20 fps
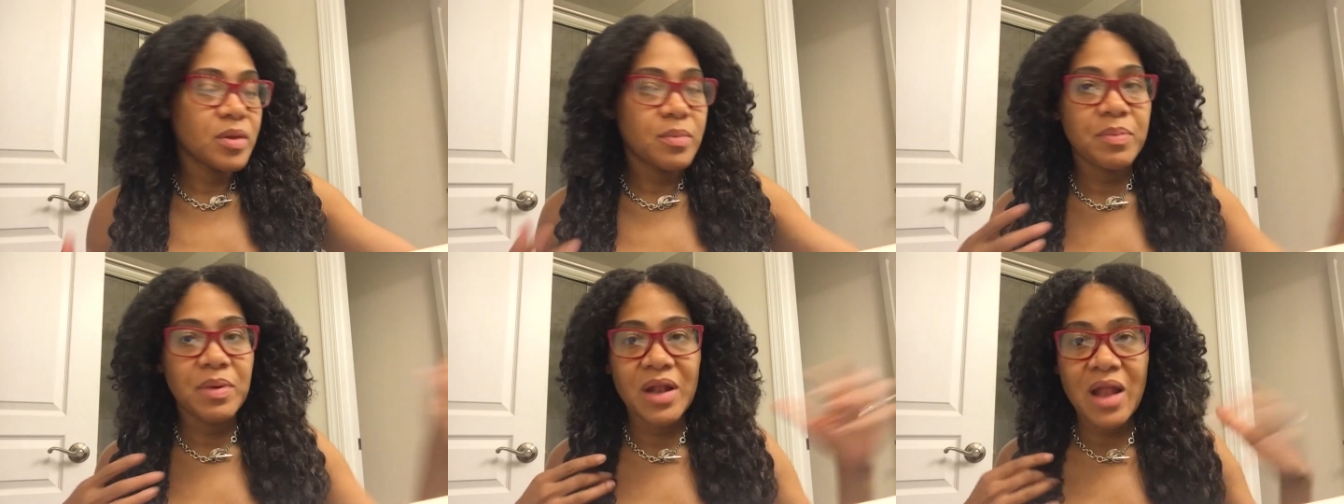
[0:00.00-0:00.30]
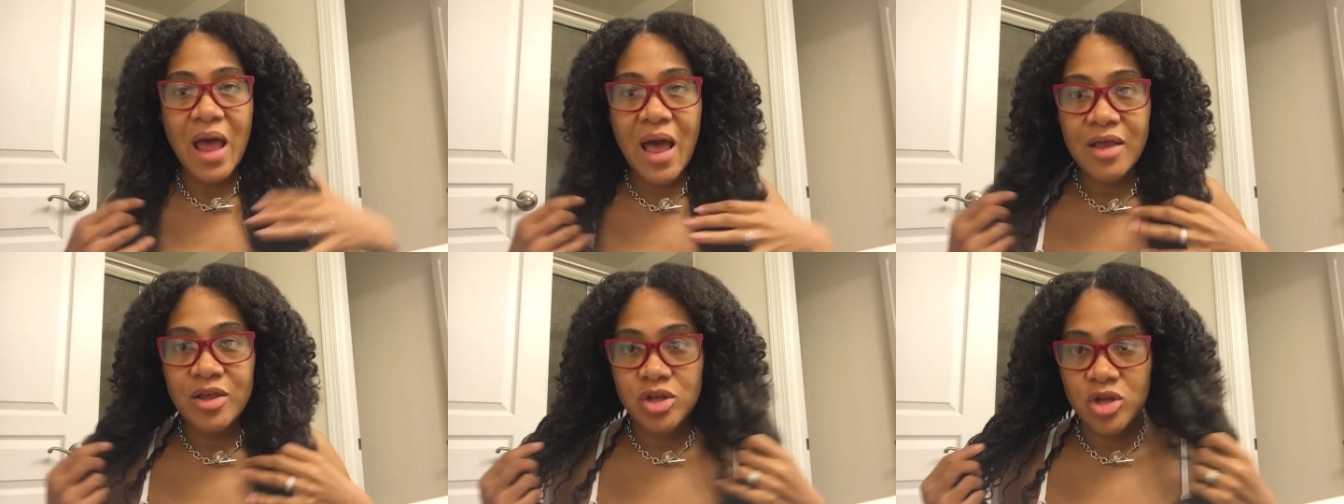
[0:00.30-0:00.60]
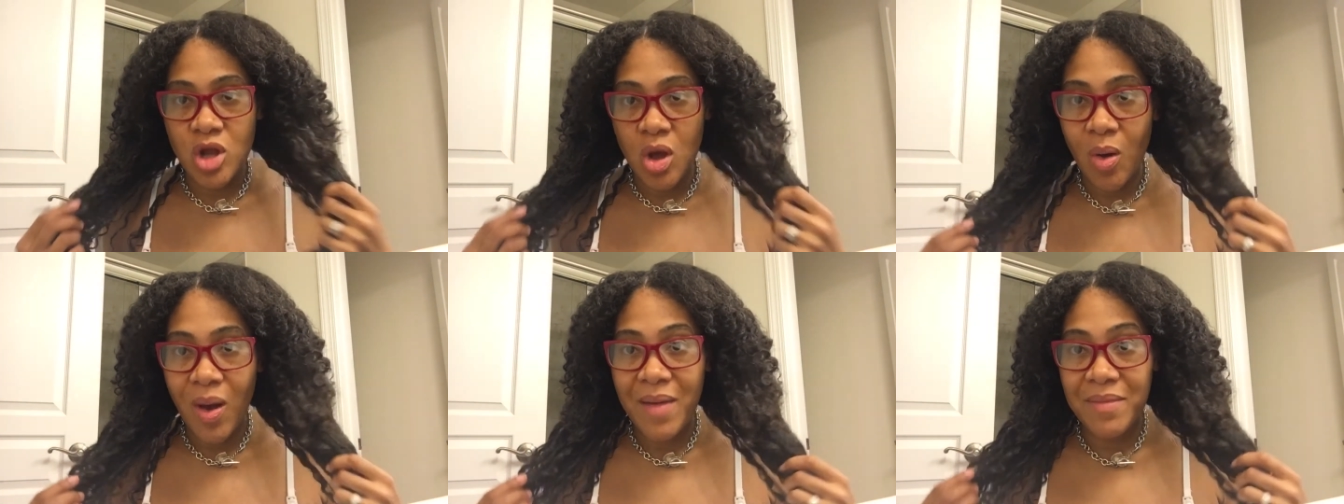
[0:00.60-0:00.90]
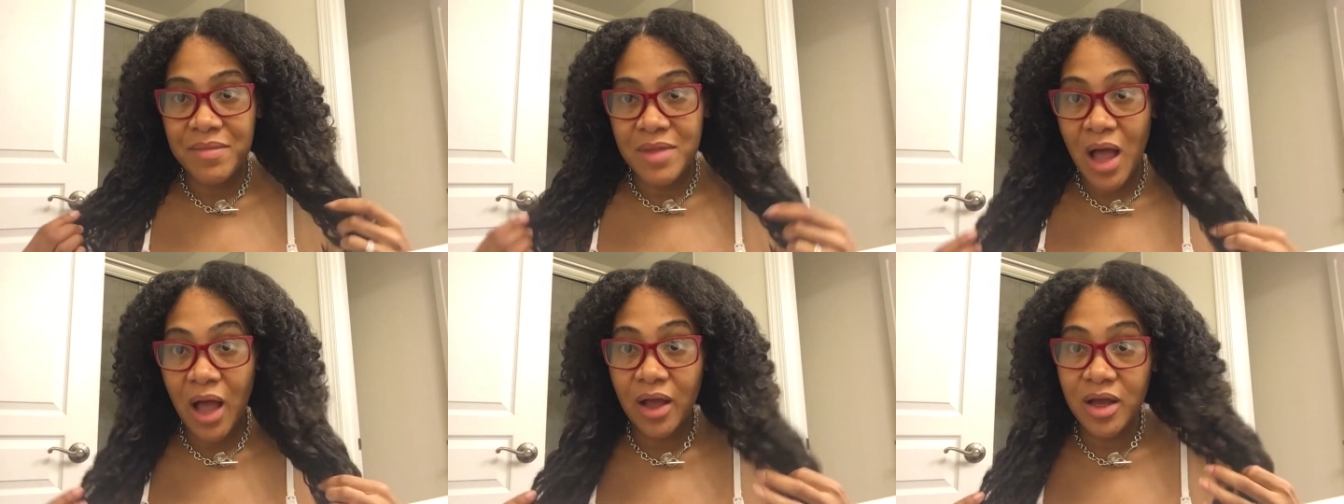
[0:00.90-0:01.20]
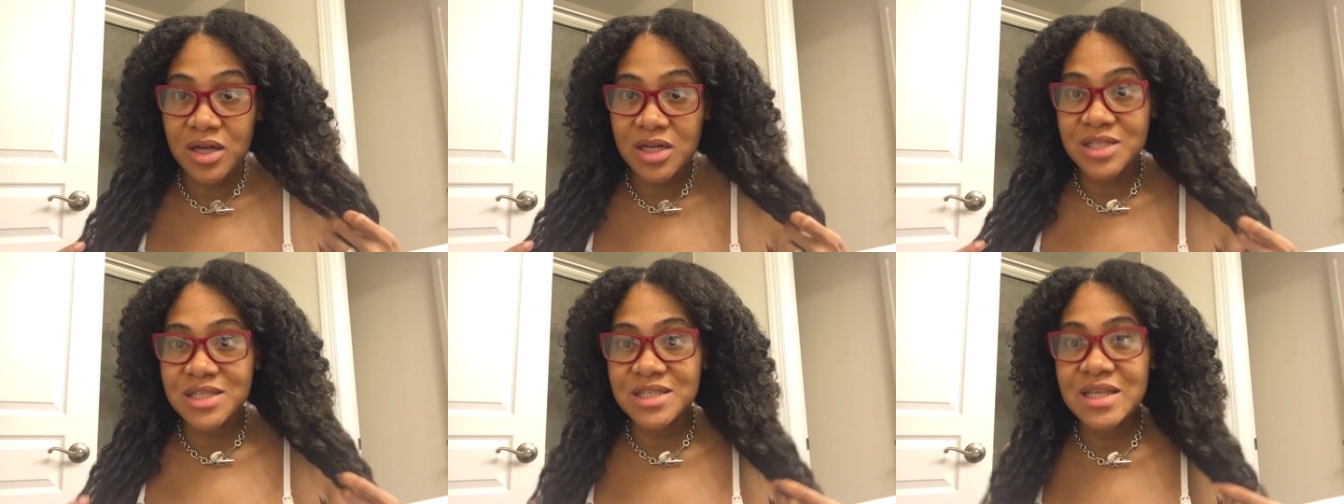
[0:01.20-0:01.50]
but you know I'm not
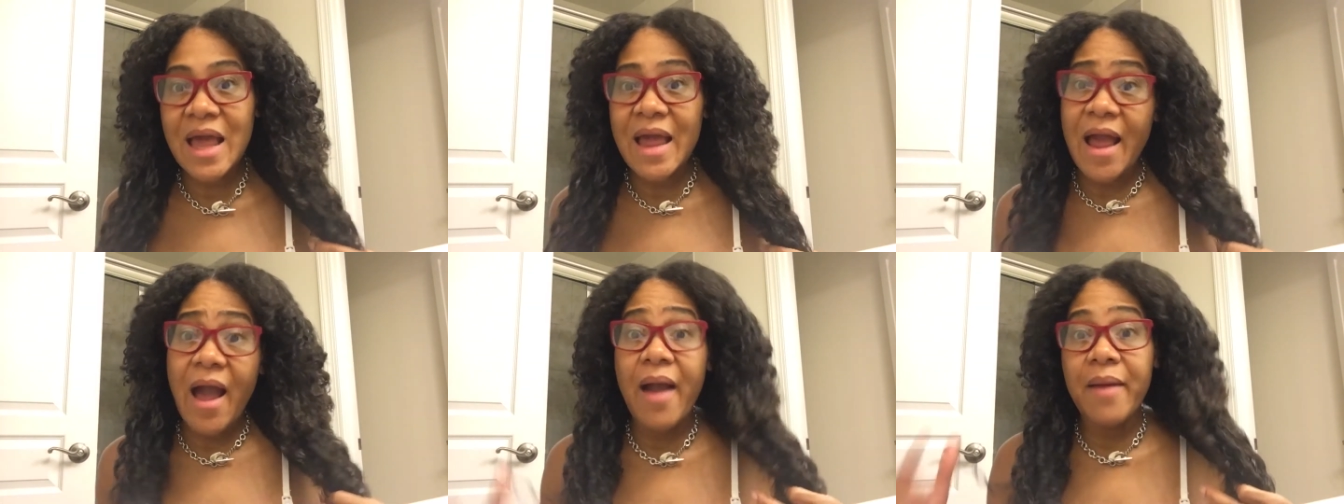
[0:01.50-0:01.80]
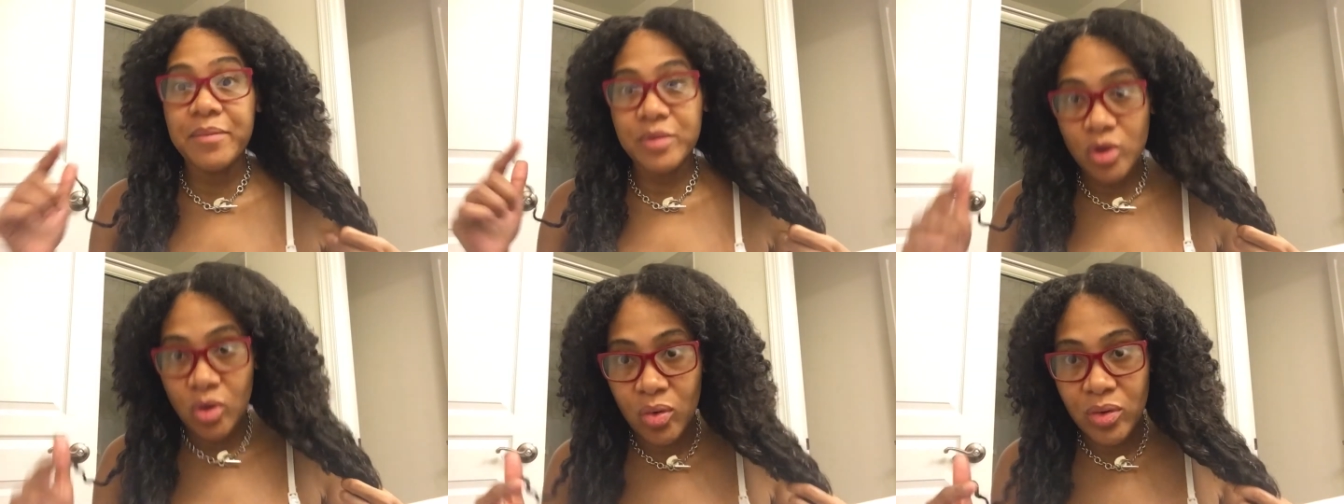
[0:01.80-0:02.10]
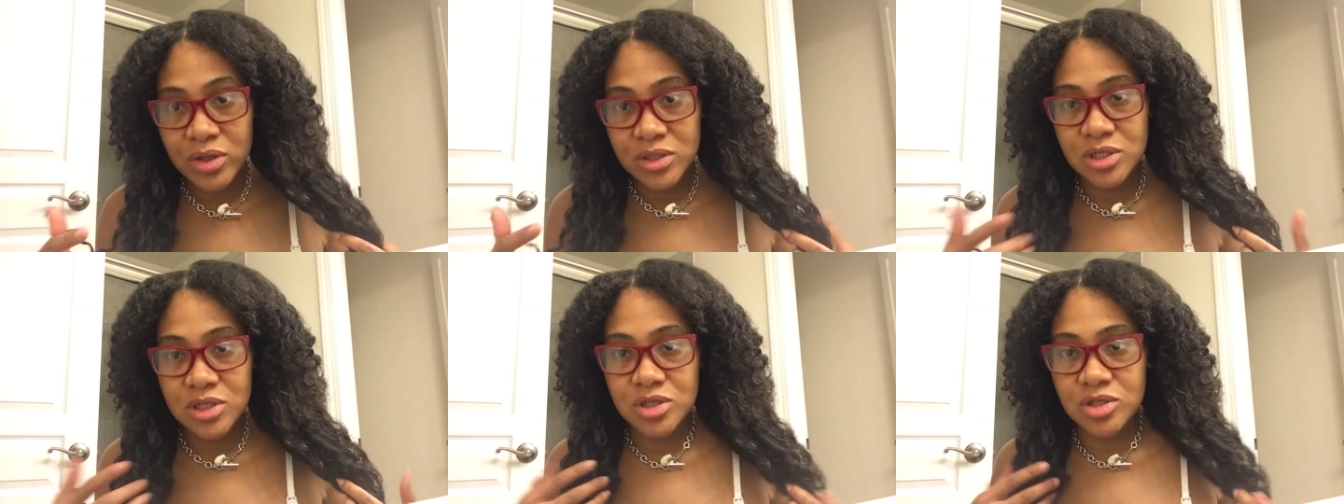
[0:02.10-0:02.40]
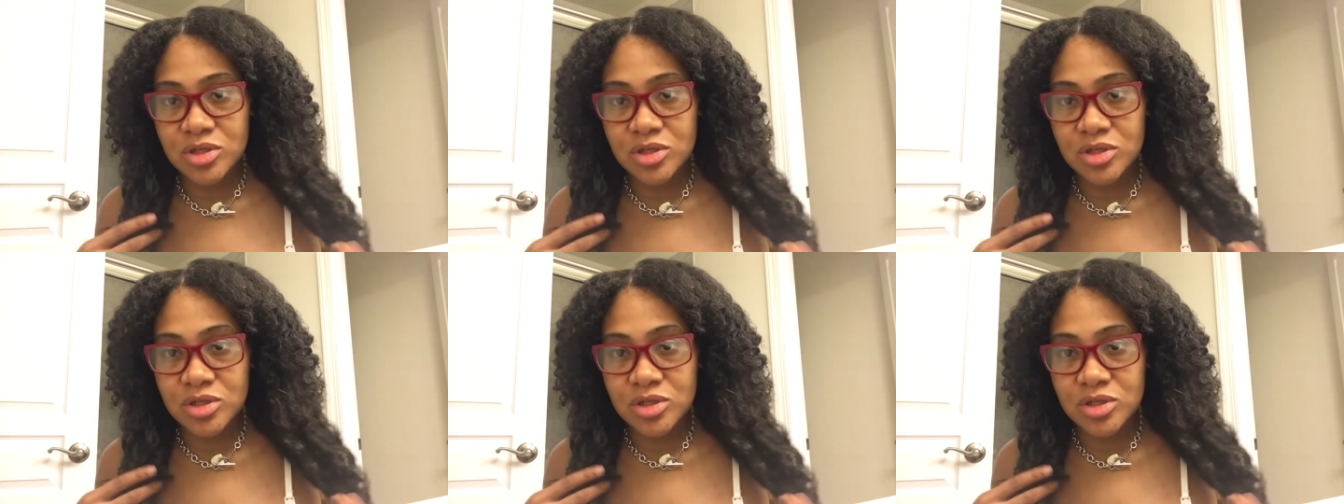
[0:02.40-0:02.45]
gonna say I'm going to